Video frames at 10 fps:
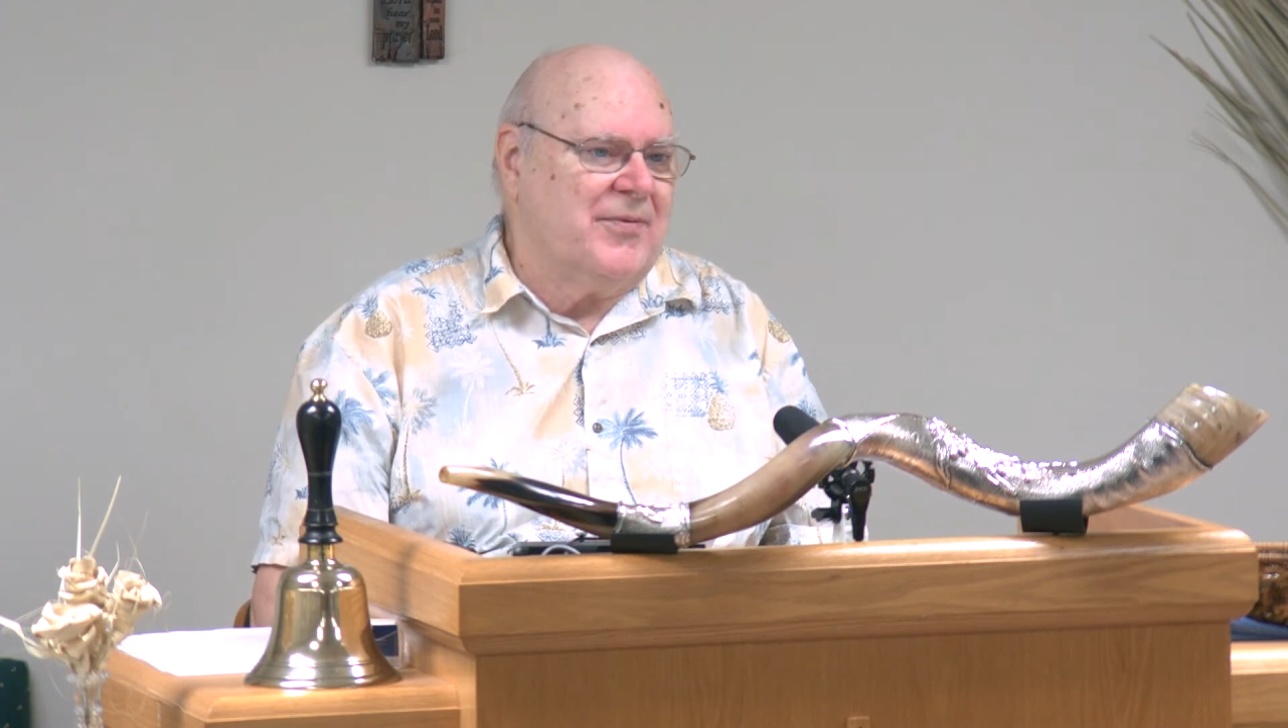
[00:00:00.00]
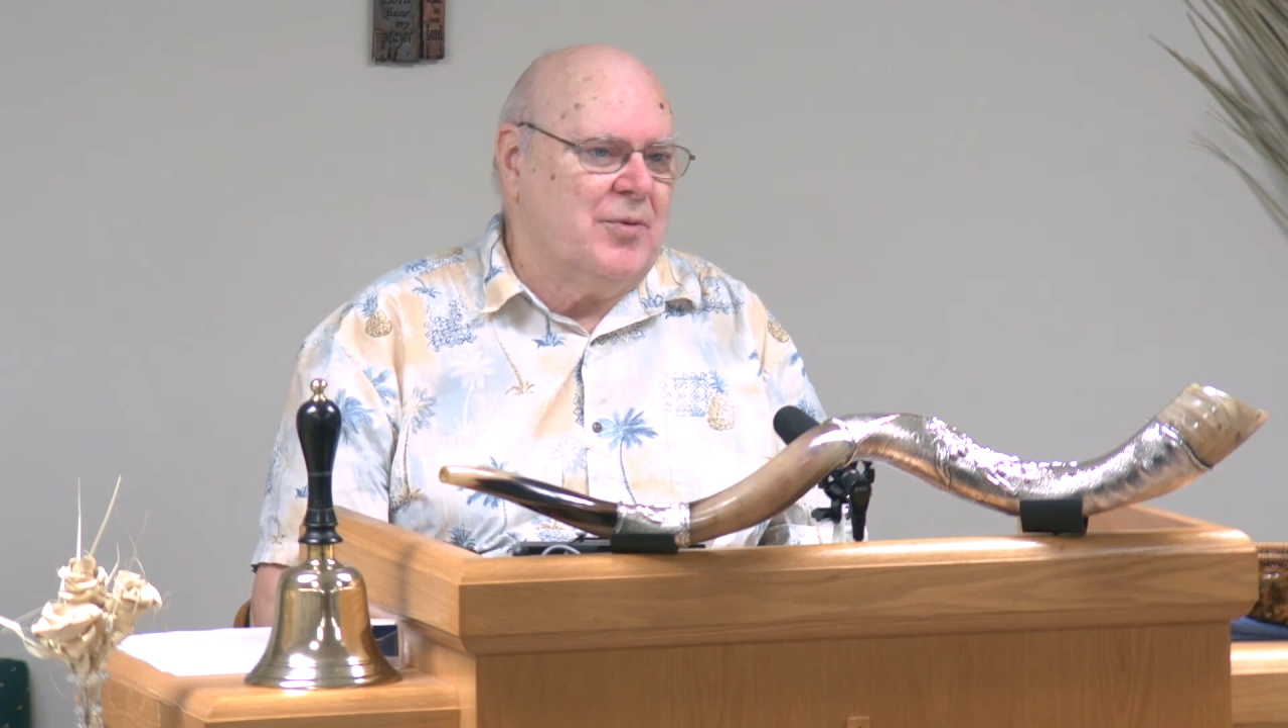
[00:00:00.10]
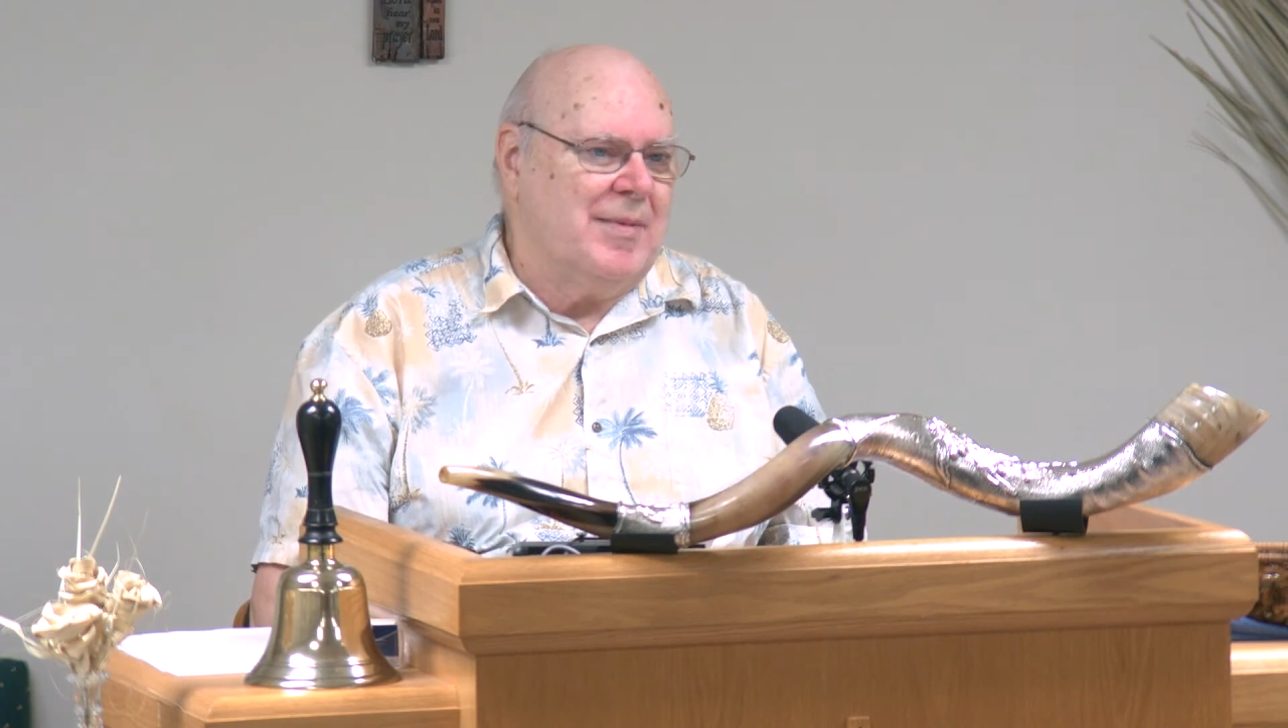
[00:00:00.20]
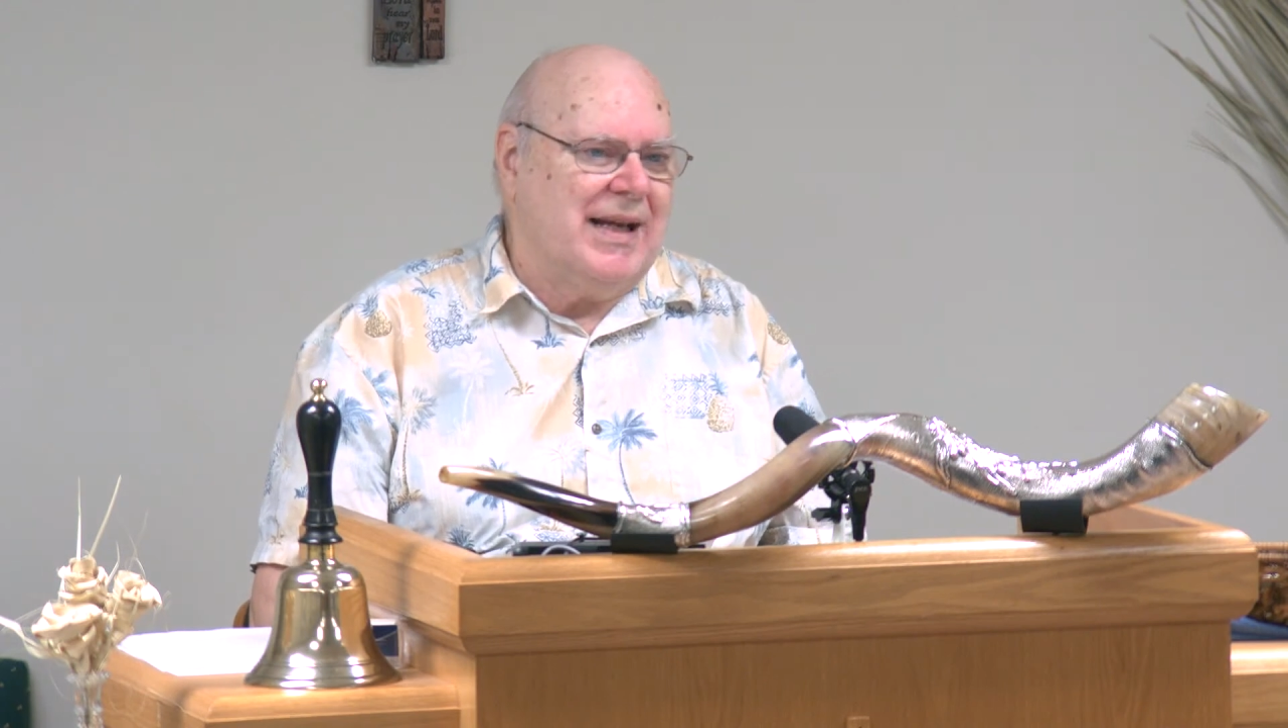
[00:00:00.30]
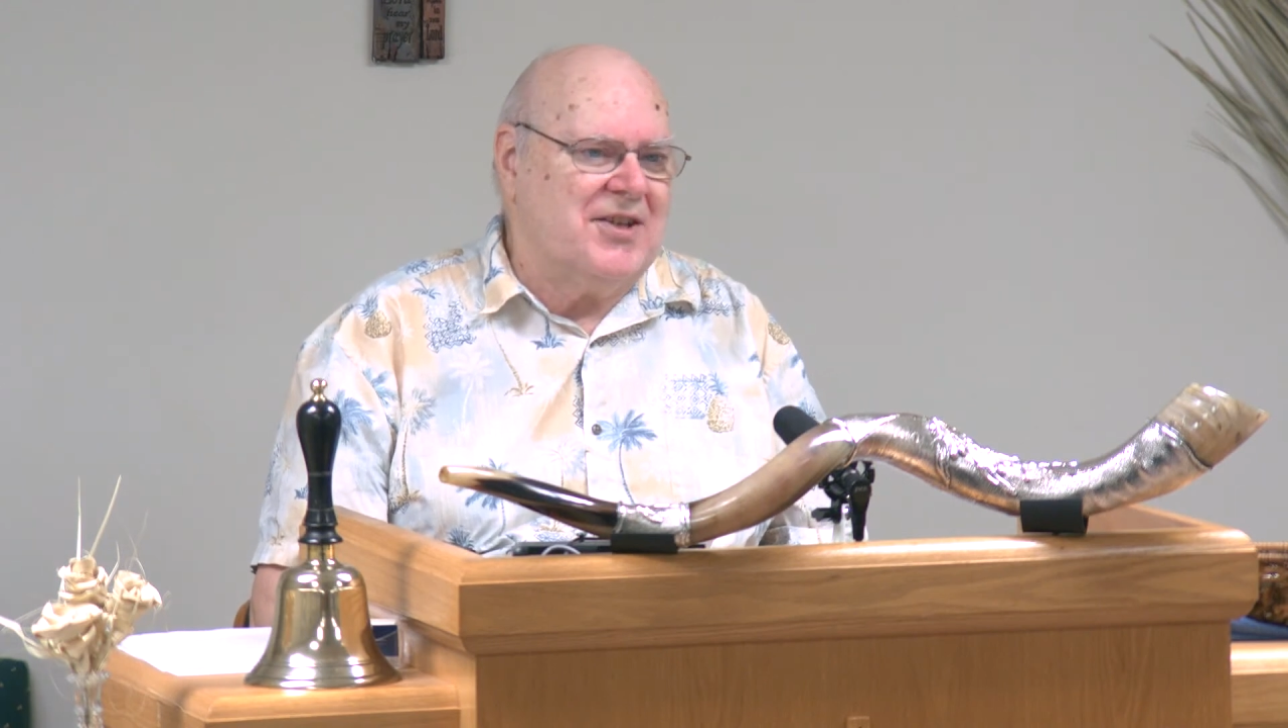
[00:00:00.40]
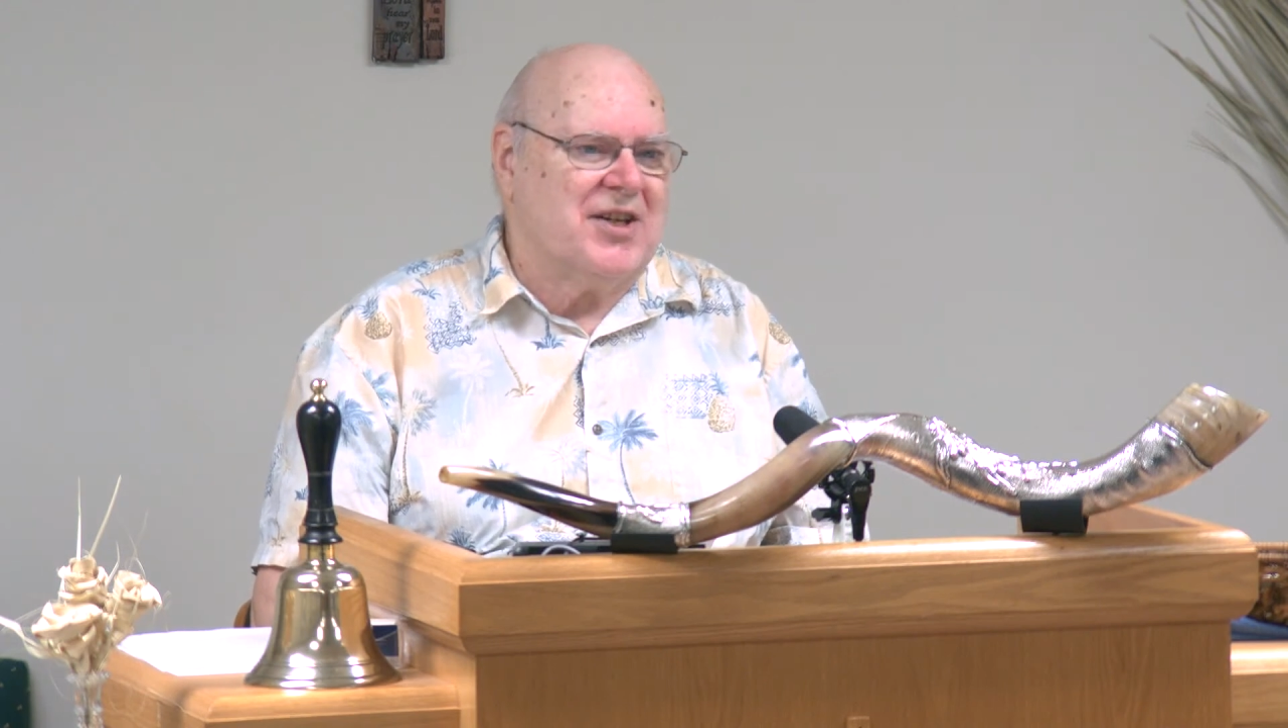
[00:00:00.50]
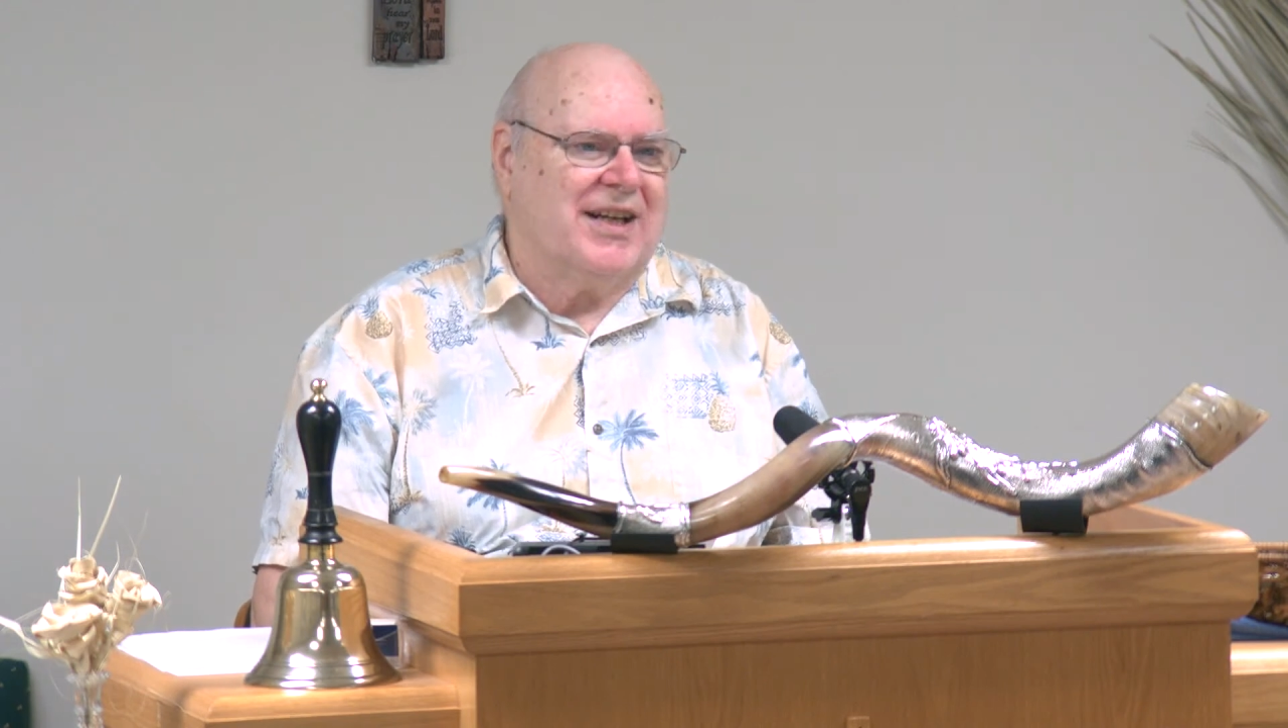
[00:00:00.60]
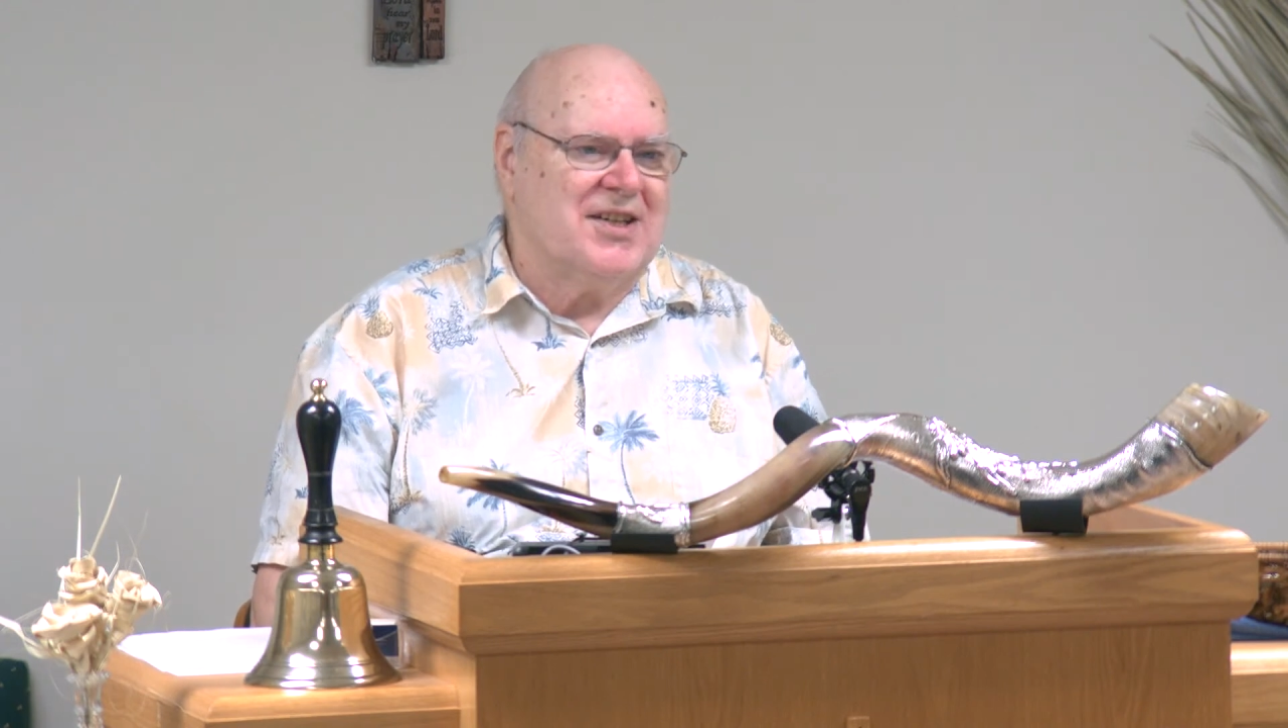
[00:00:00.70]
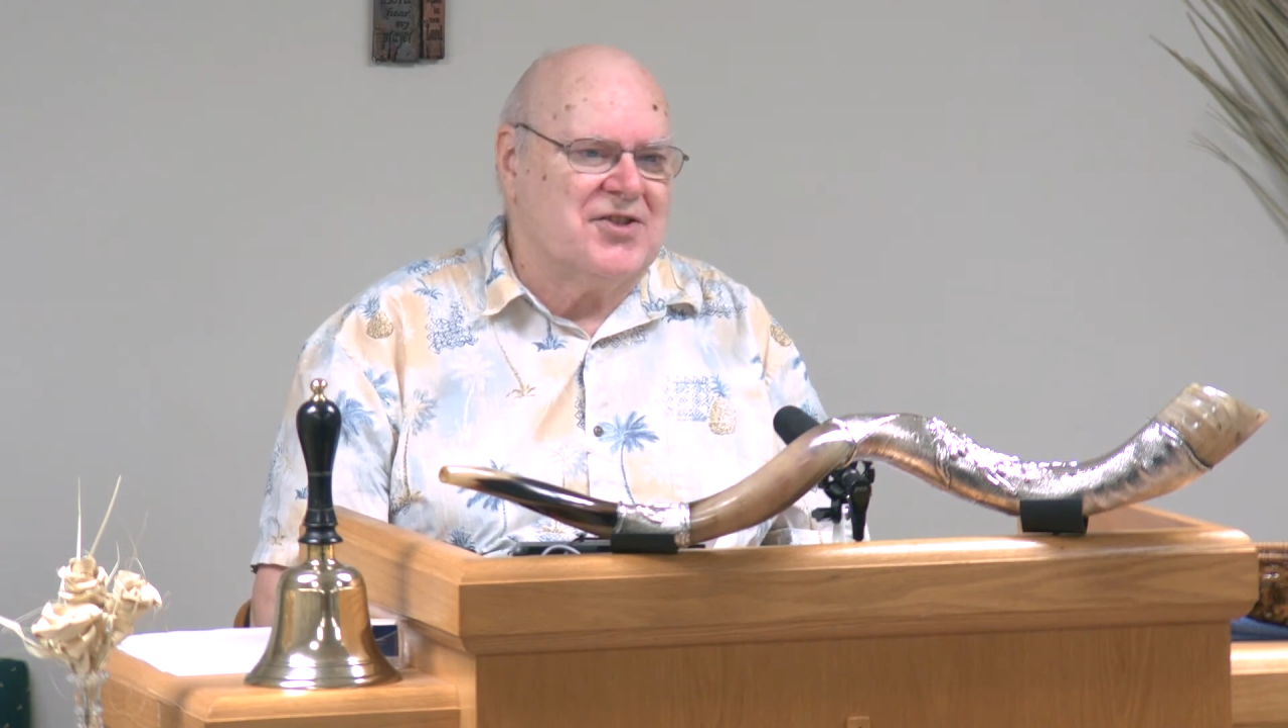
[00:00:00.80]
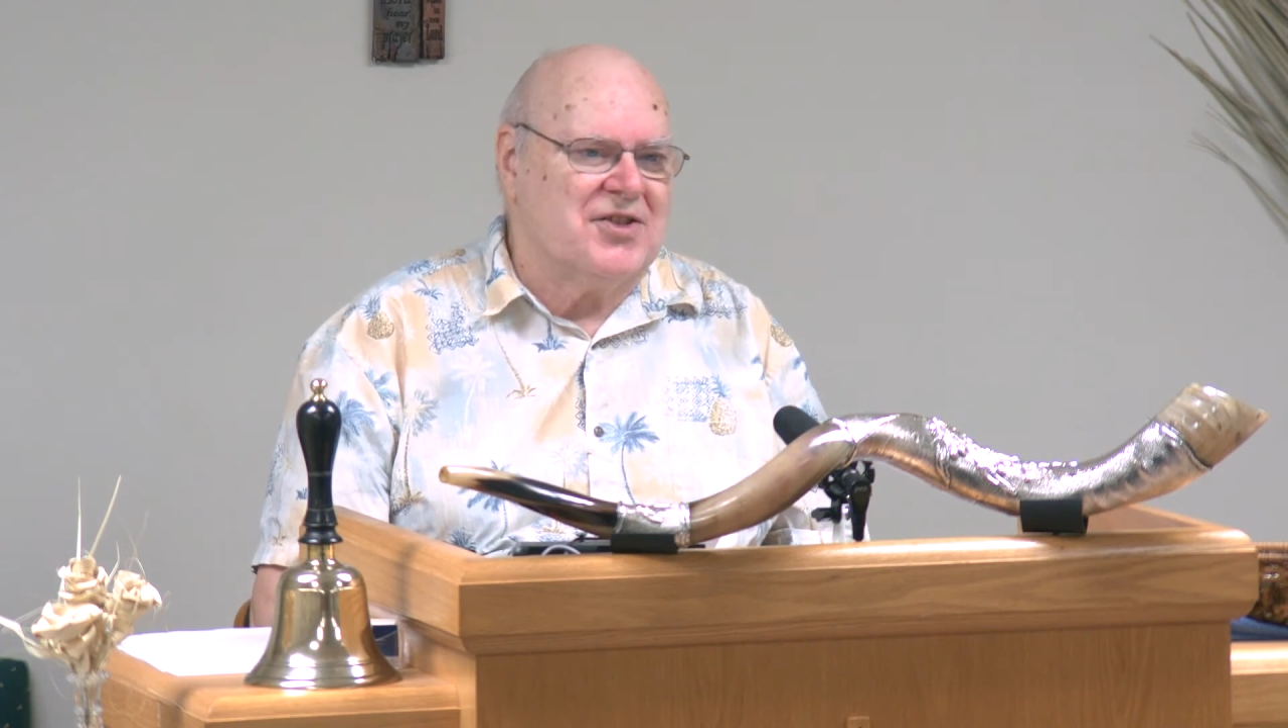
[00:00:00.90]
few minutes
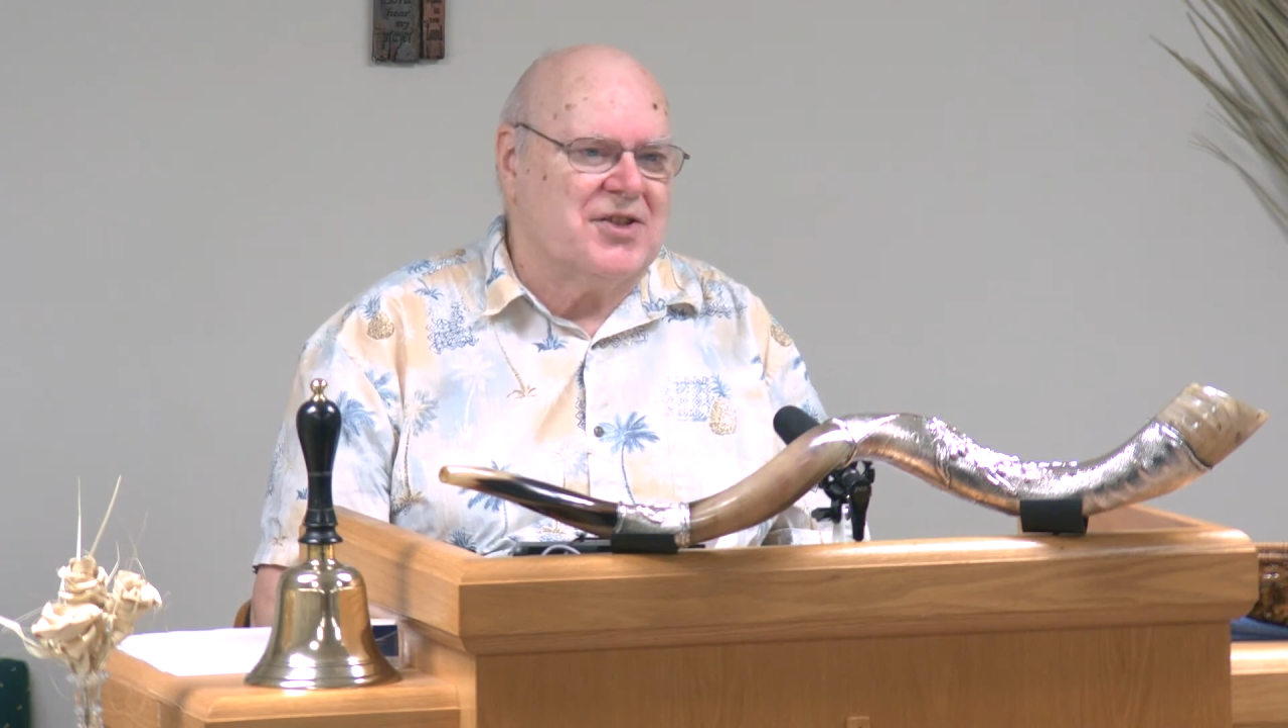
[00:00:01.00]
and listen